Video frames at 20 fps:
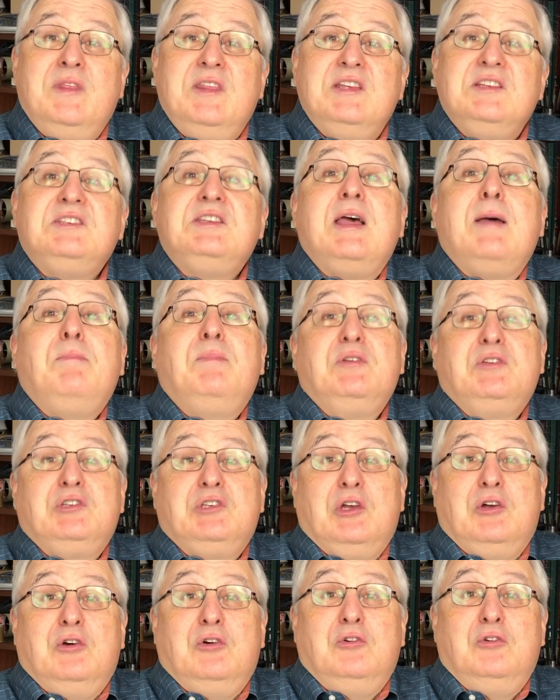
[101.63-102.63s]
in this
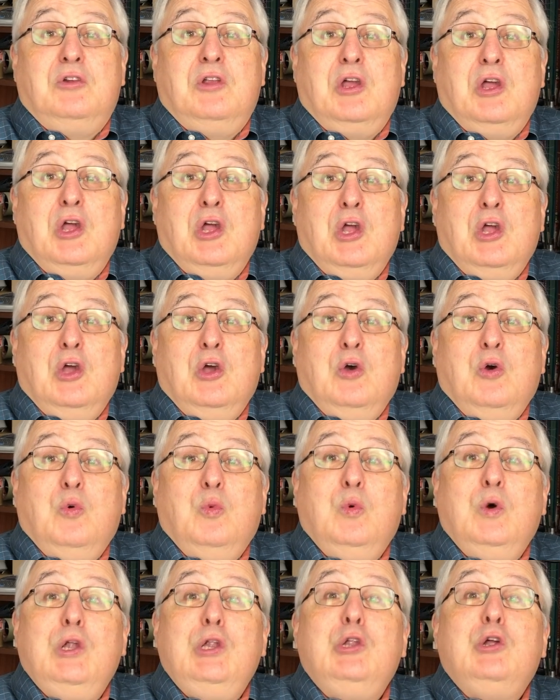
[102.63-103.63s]
episode,
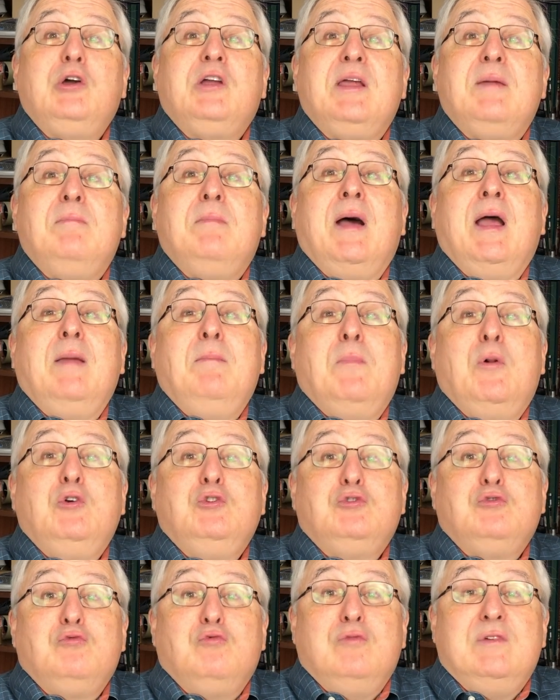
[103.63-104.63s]
we'll look at my
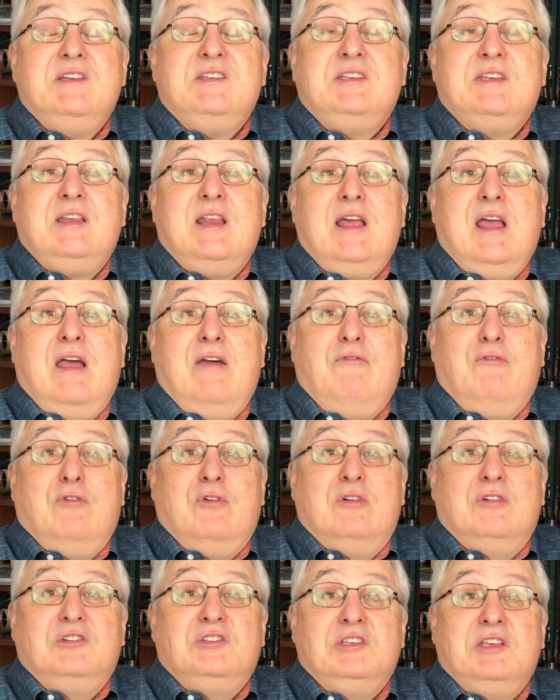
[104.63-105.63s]
most recent
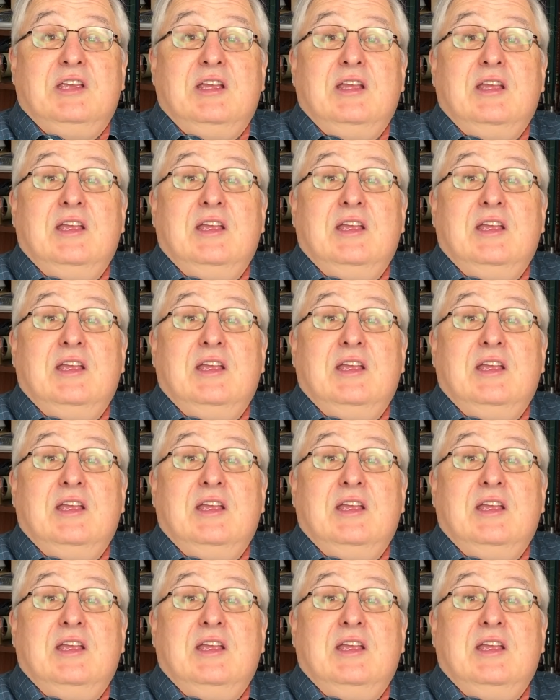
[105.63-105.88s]
efforts